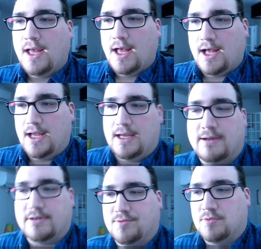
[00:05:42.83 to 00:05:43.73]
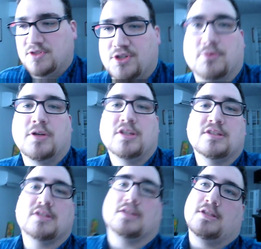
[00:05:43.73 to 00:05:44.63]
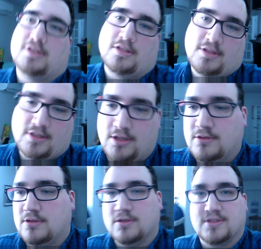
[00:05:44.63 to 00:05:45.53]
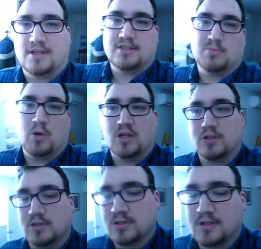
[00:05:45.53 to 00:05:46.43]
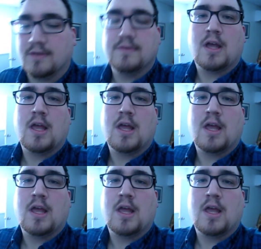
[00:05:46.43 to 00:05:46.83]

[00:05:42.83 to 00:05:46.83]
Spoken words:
I won't tell you what it is, because, you know, you'll see it's spoilers and stuff.